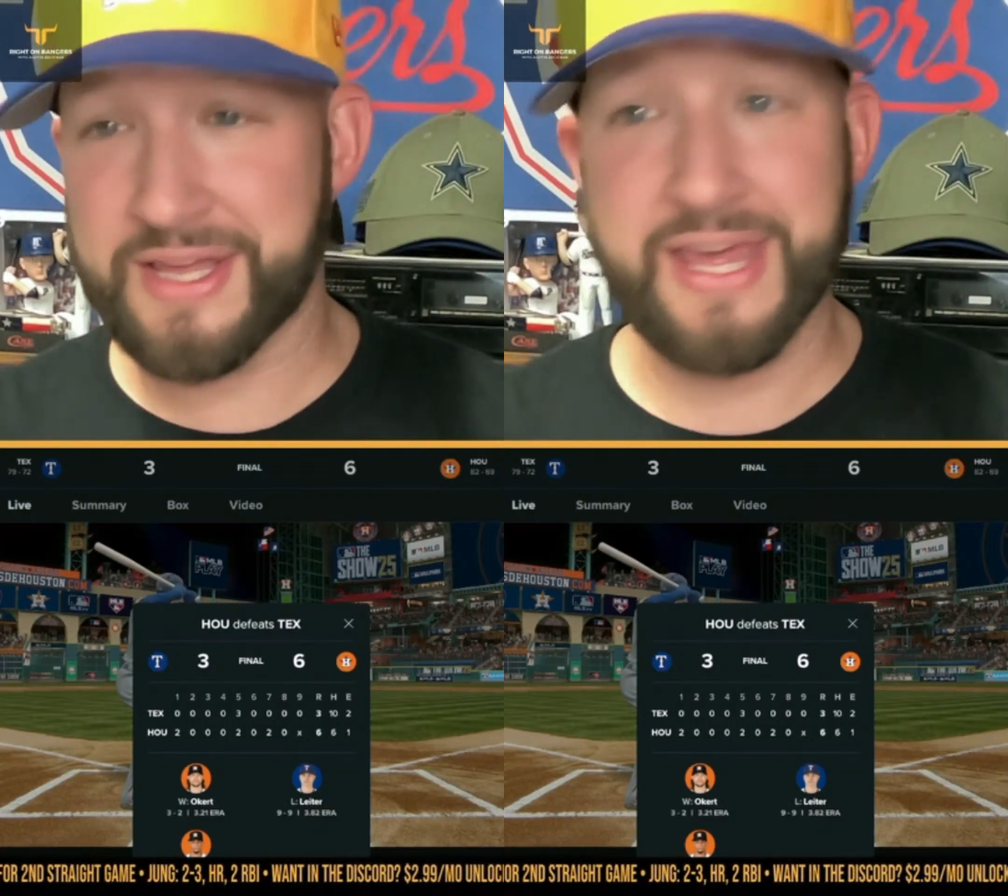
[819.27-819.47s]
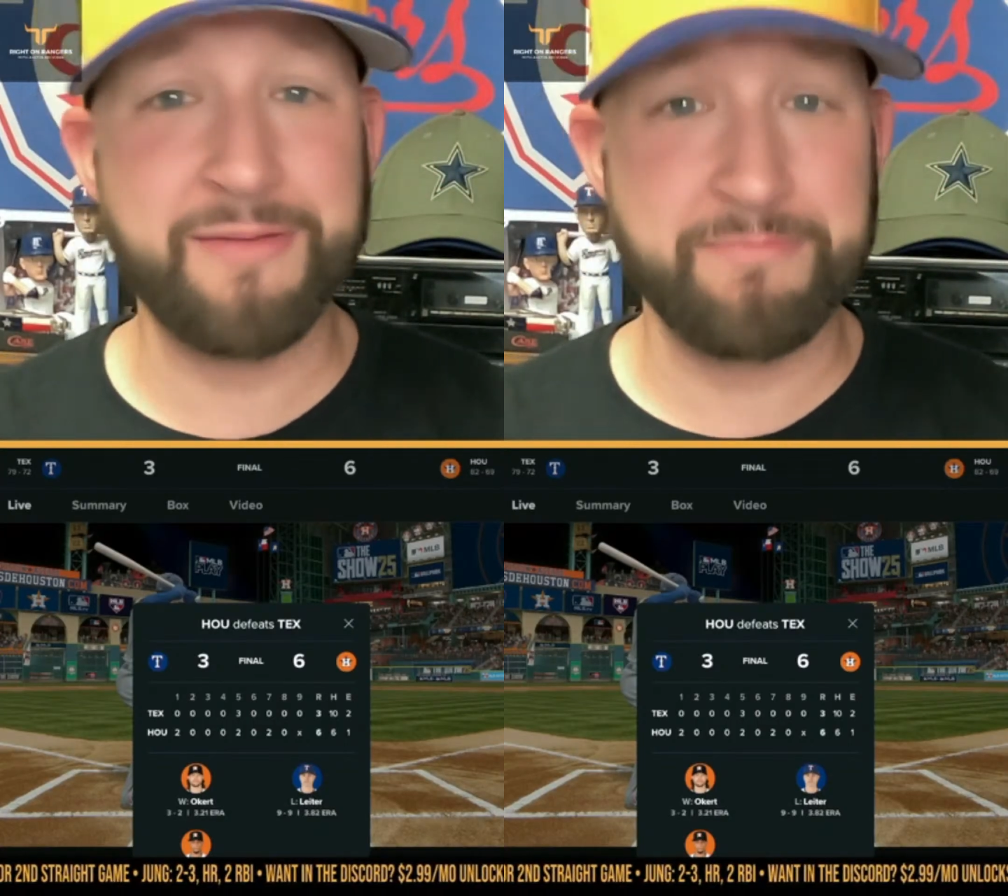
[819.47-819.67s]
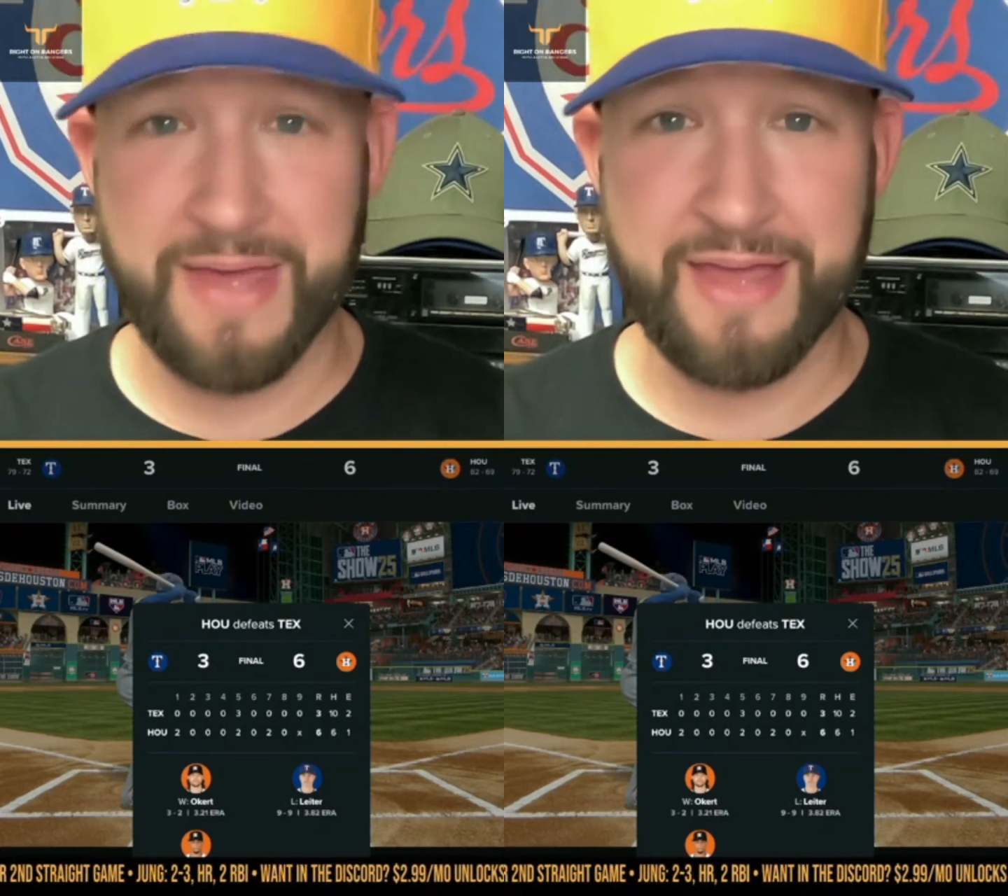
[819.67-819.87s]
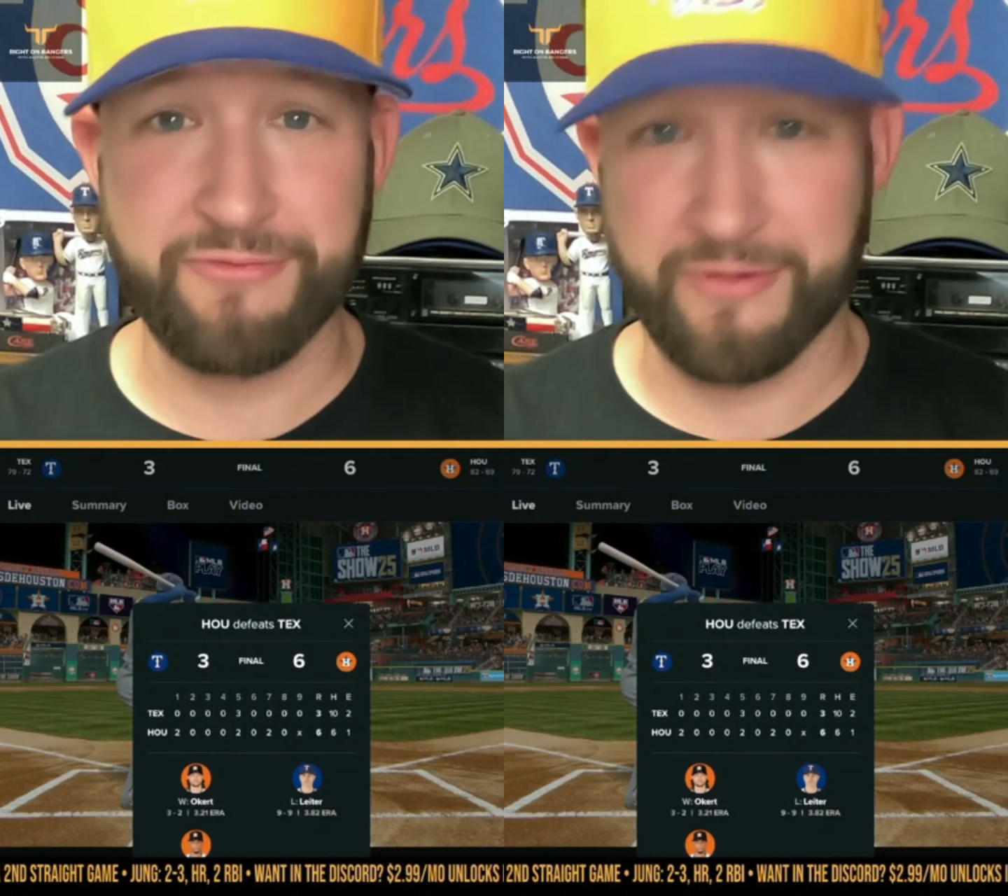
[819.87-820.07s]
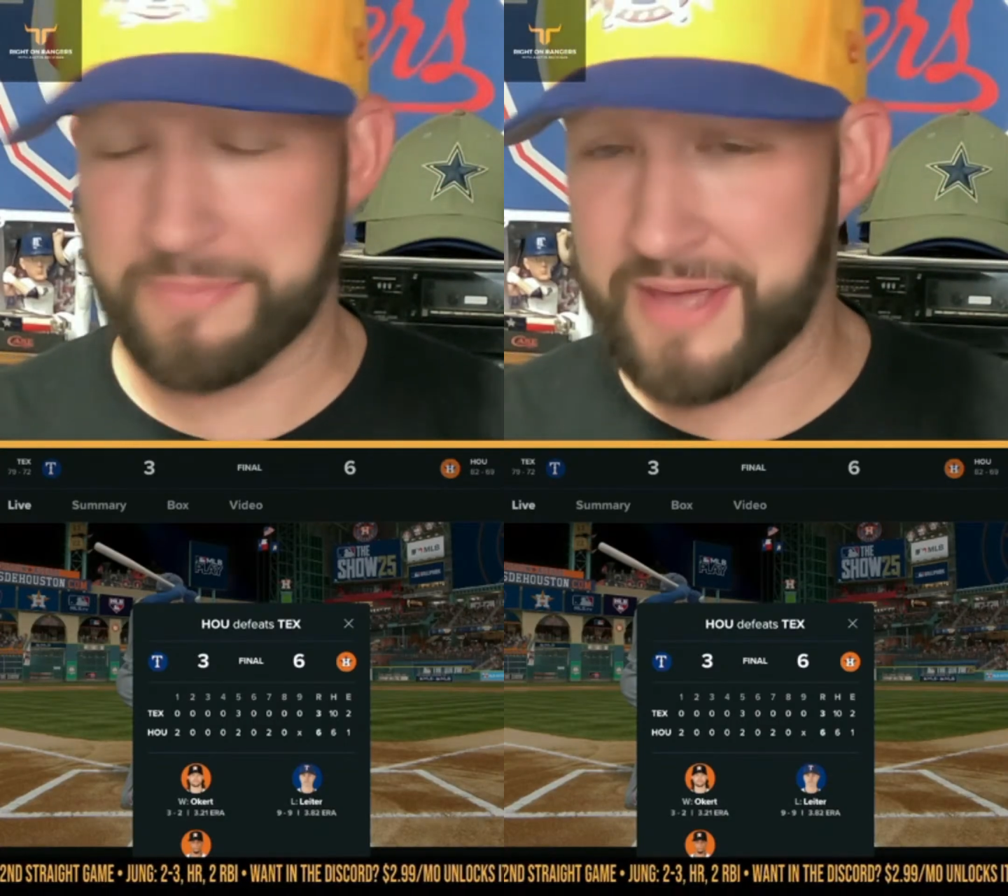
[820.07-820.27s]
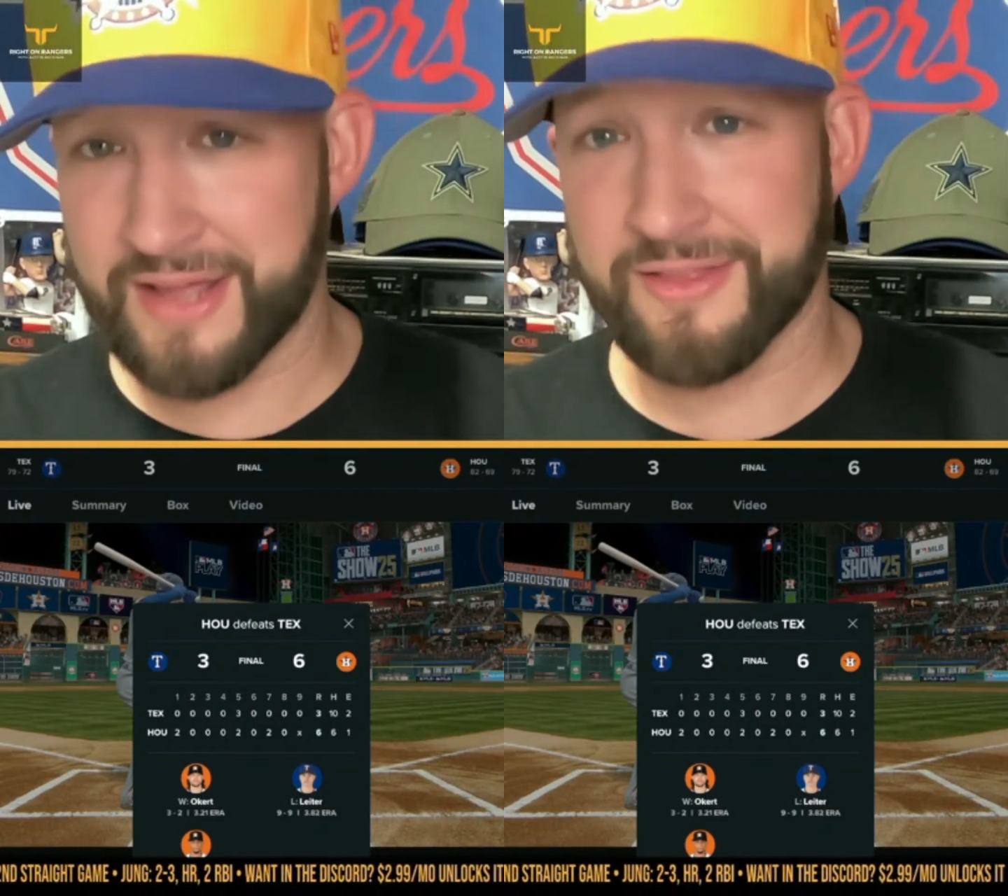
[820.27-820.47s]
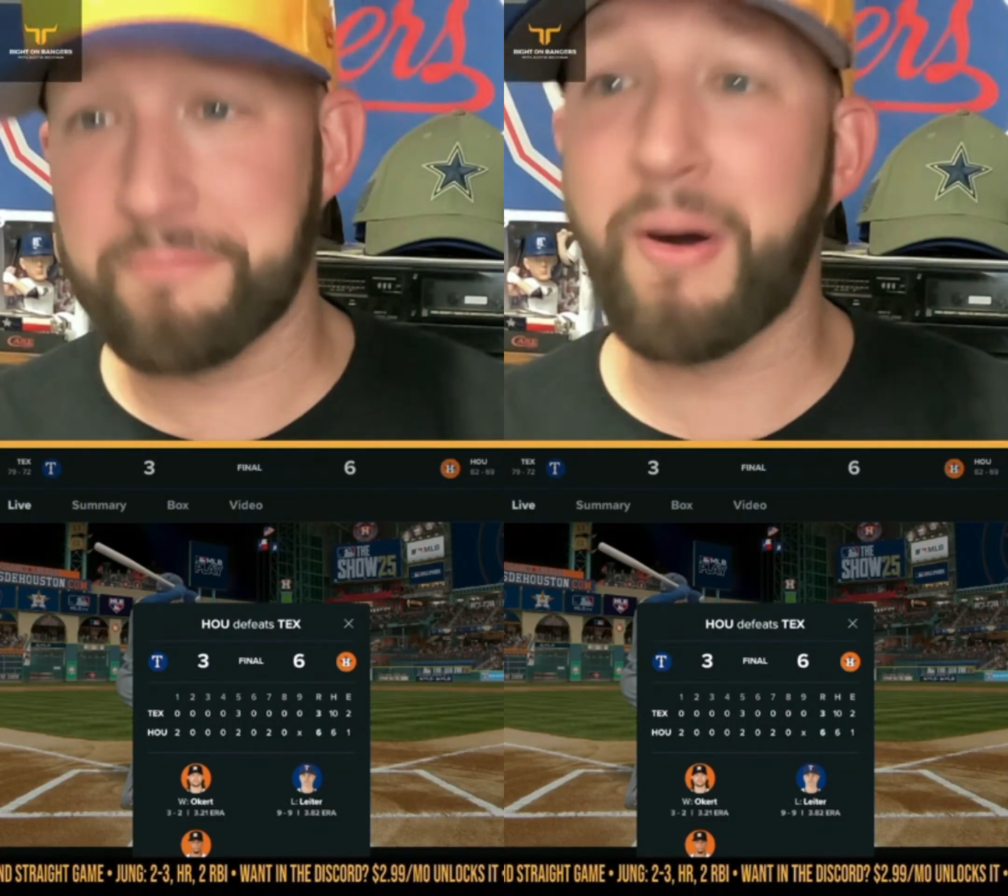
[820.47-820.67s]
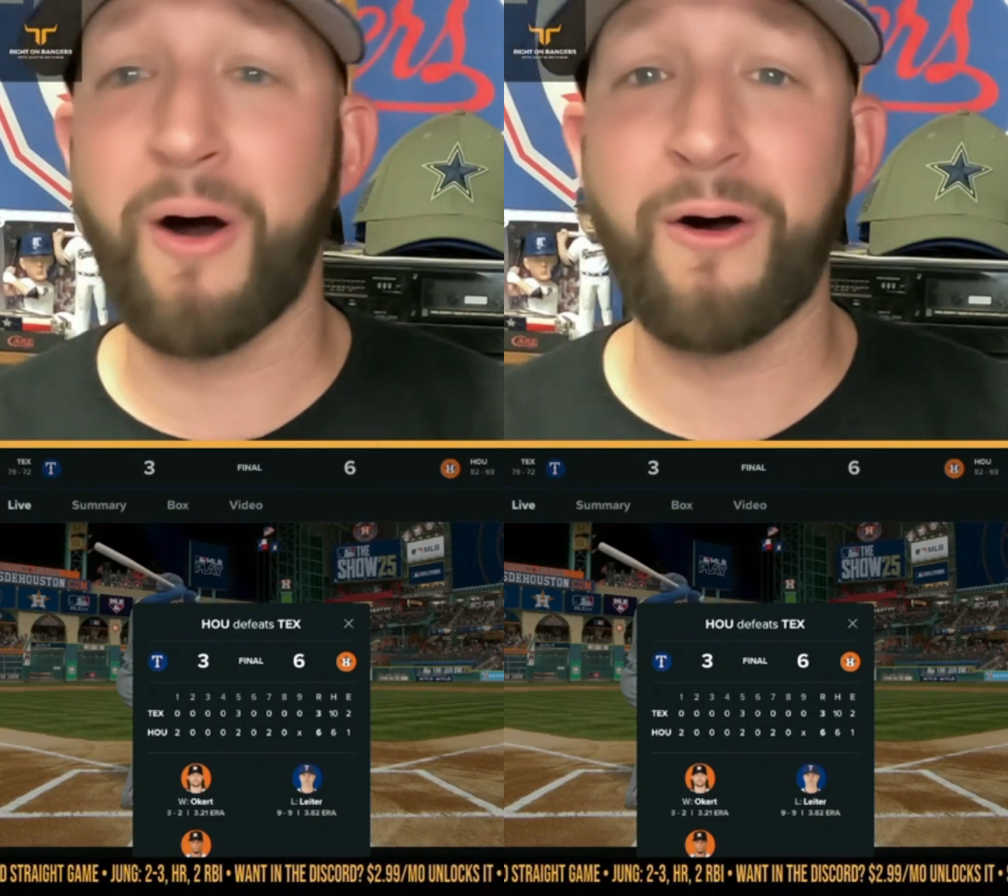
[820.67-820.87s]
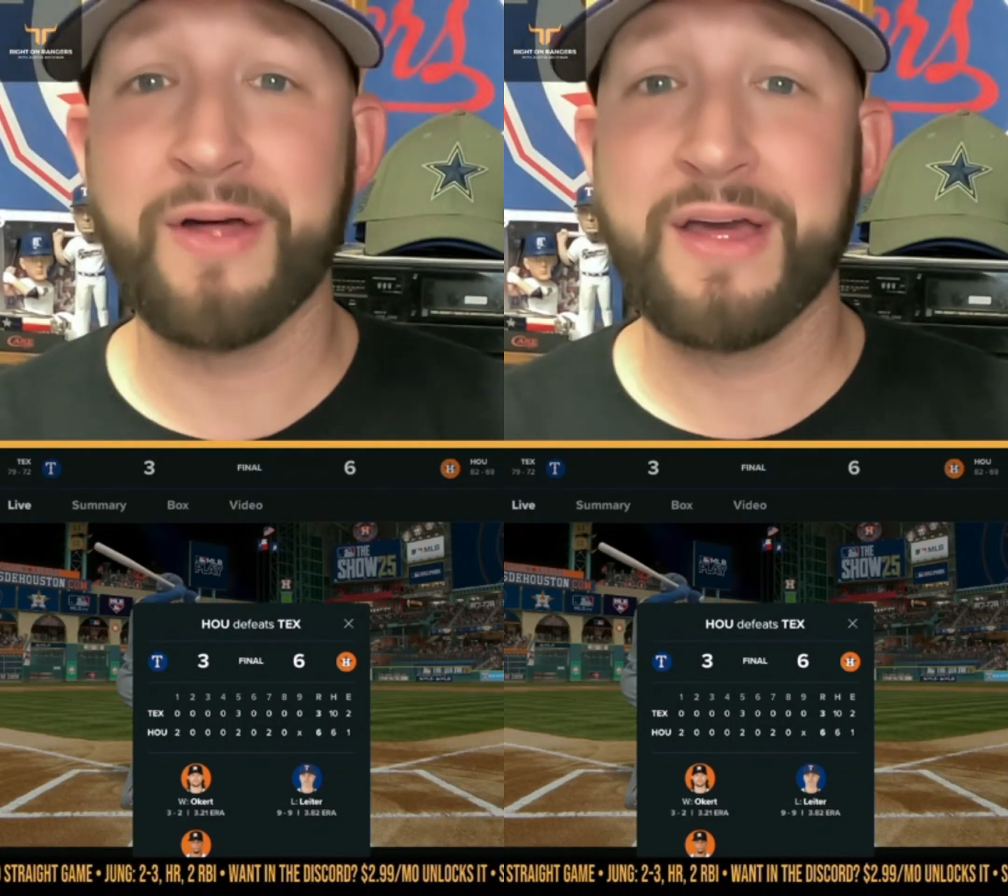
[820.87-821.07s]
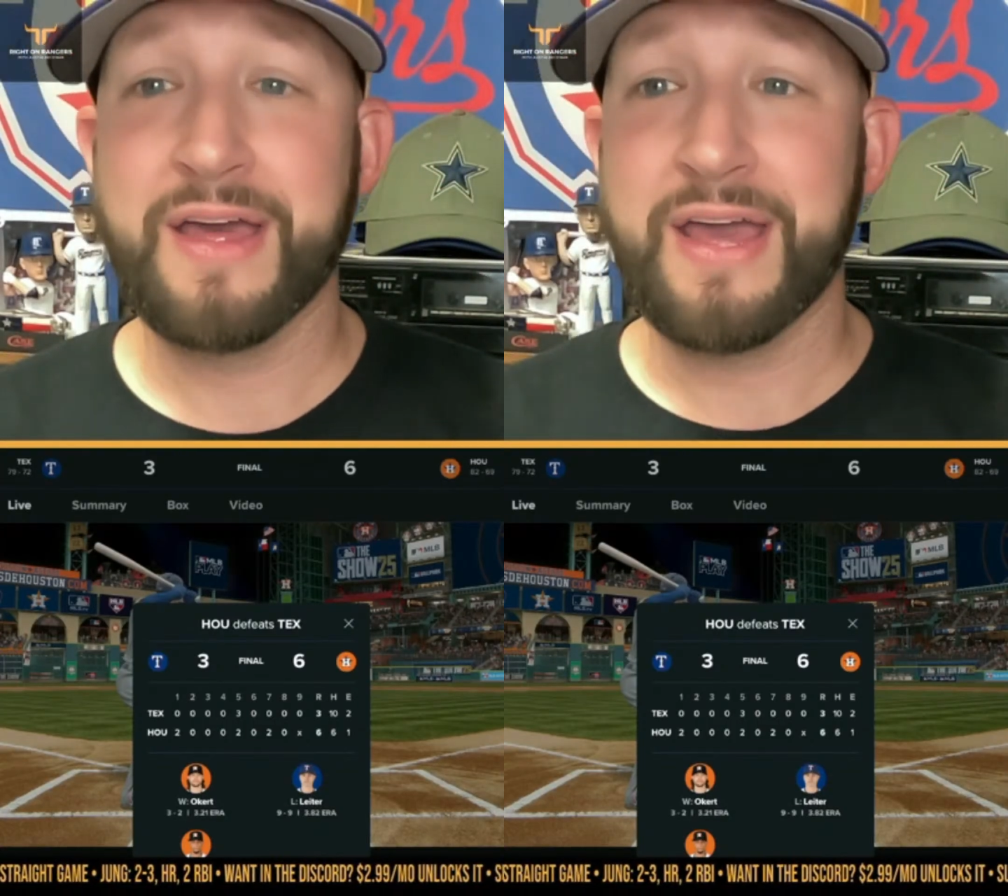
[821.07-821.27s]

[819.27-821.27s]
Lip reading: keep me from getting the ball